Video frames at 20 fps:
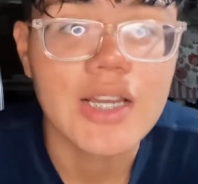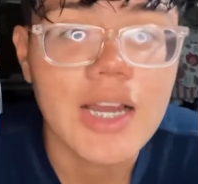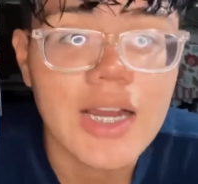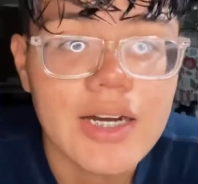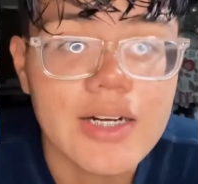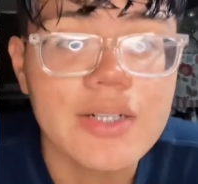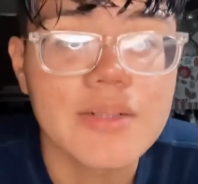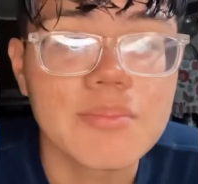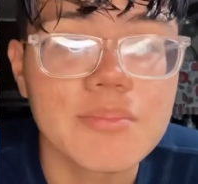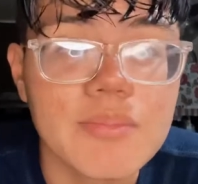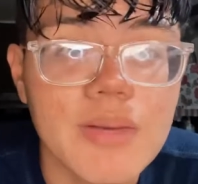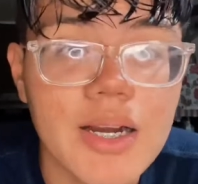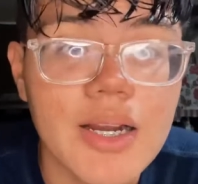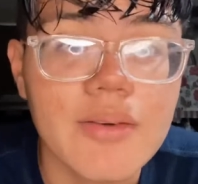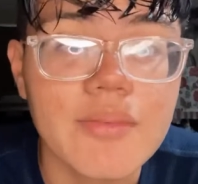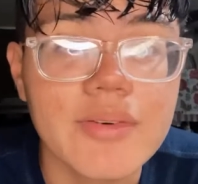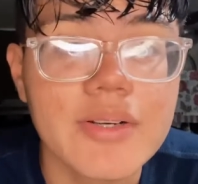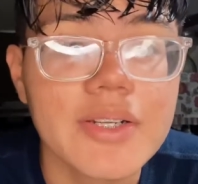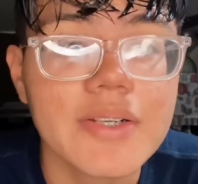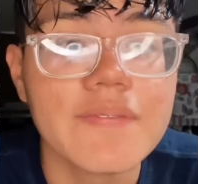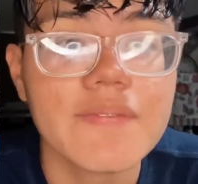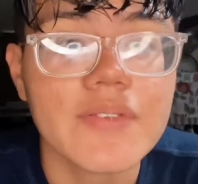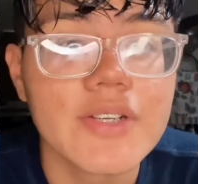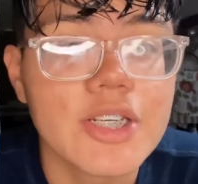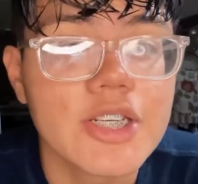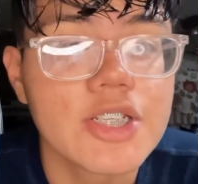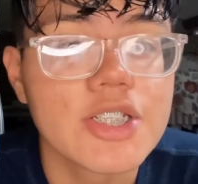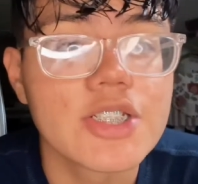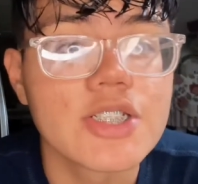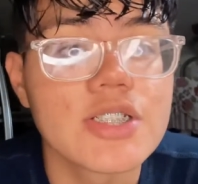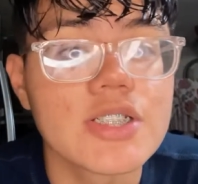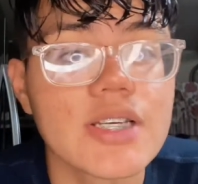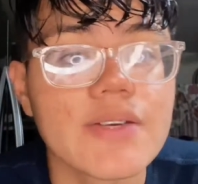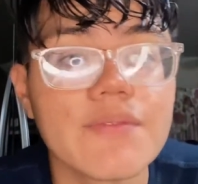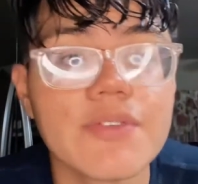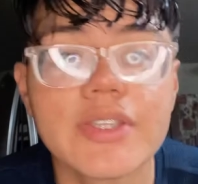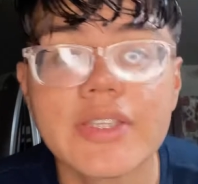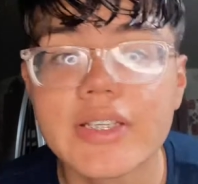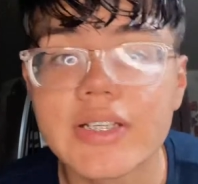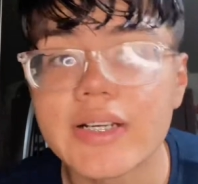I already finished
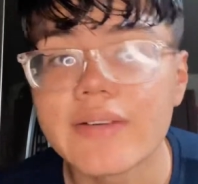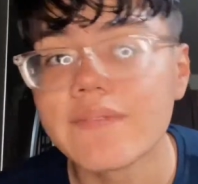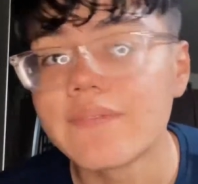everything.